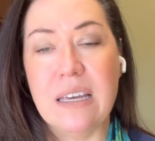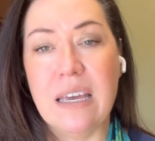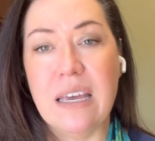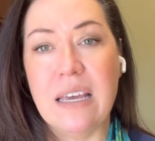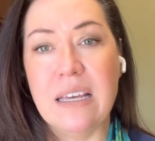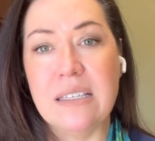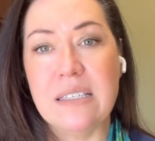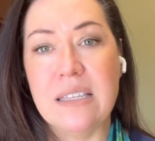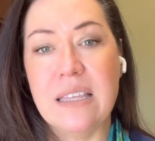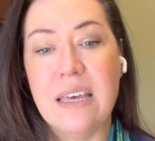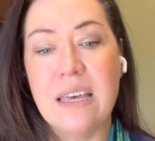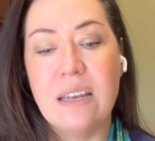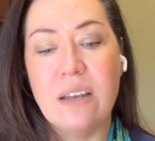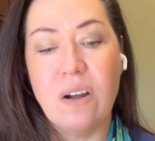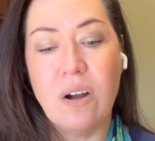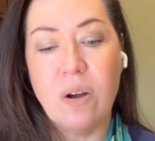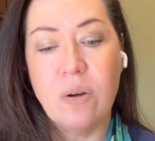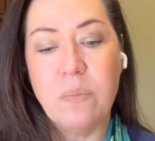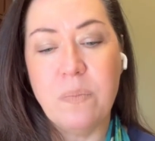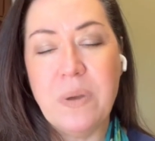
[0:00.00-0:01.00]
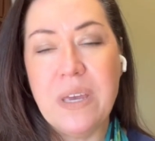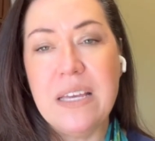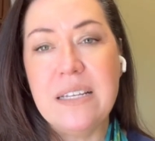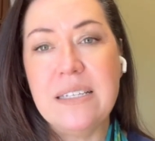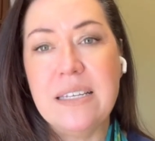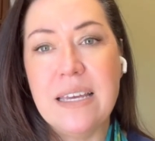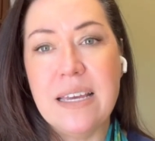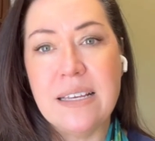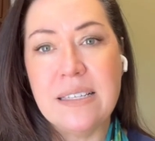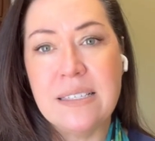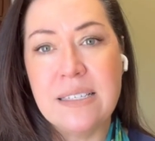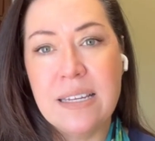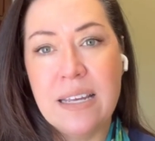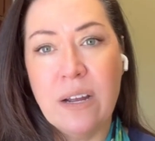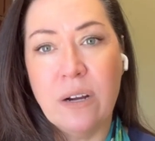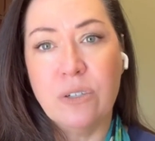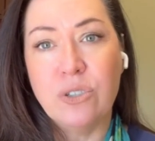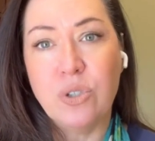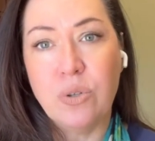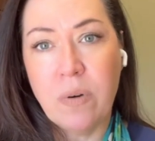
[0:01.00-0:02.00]
is that our PTSD,
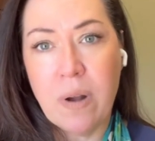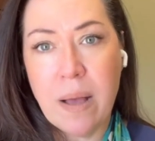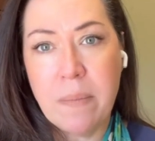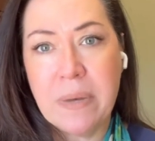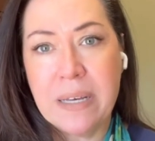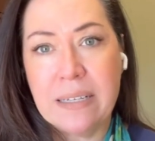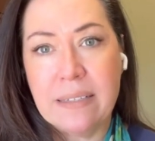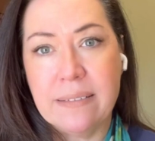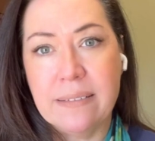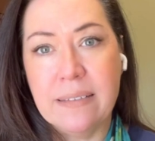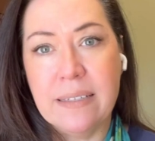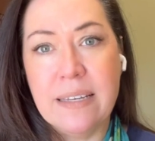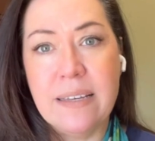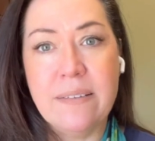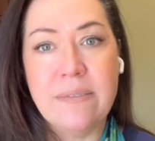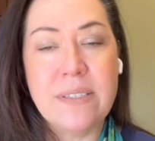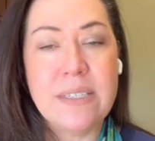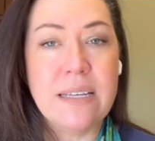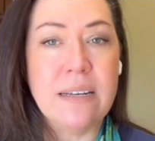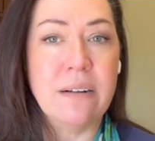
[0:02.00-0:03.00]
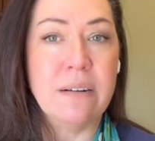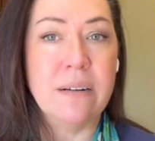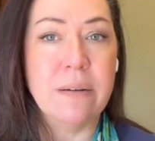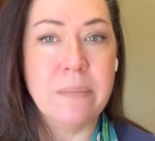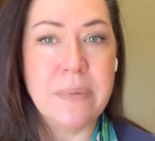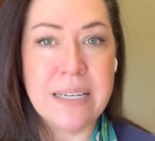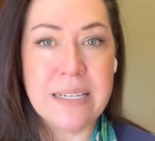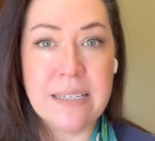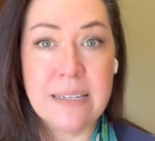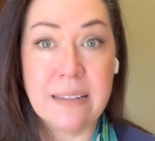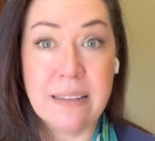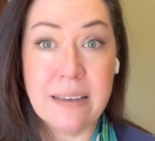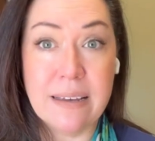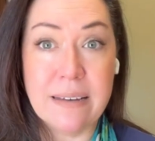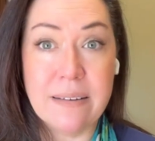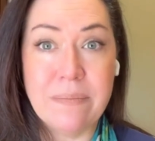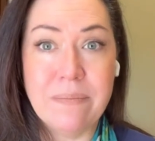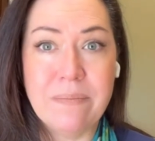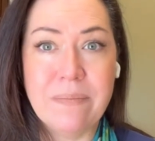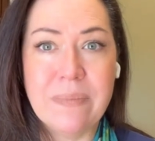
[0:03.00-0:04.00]
our trauma, lives in our
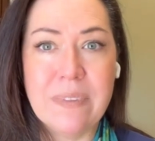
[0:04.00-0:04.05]
amygdala,